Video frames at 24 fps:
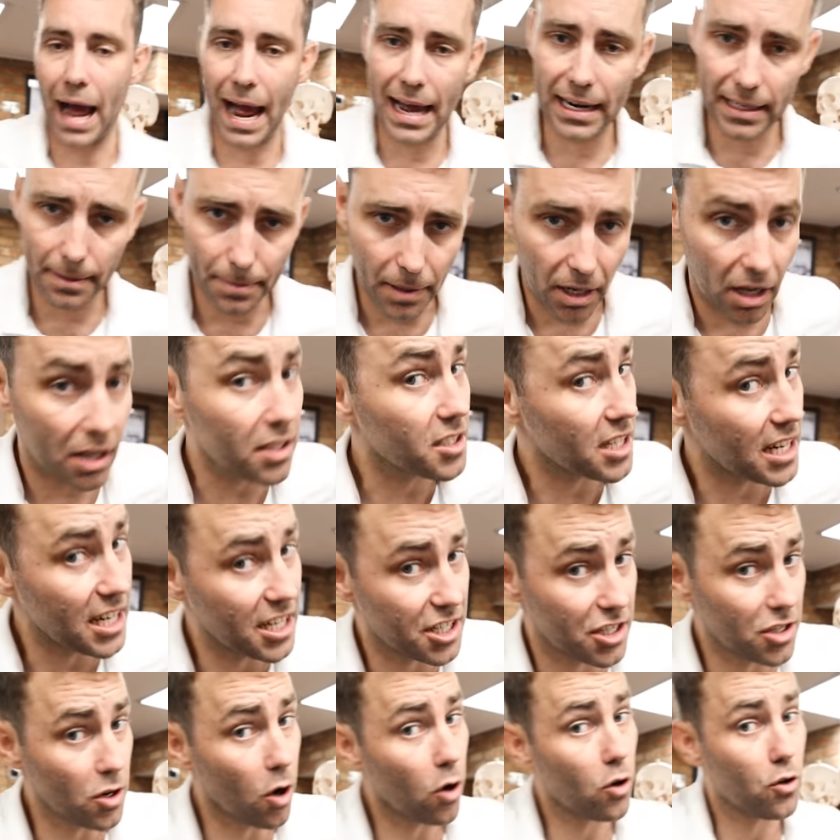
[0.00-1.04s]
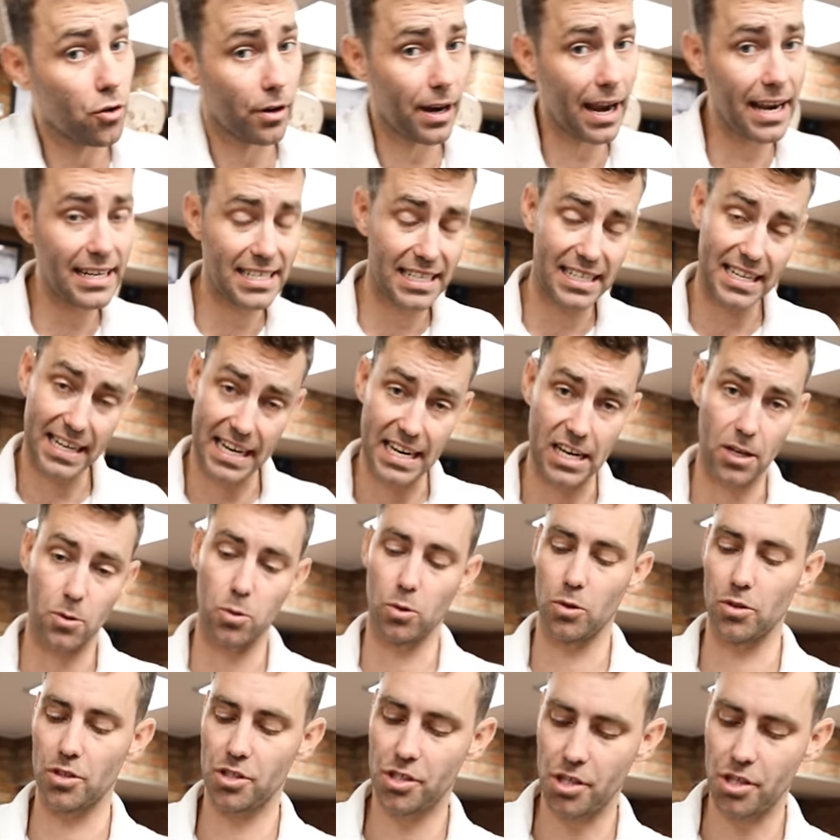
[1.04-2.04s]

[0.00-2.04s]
handlebars is not created equal.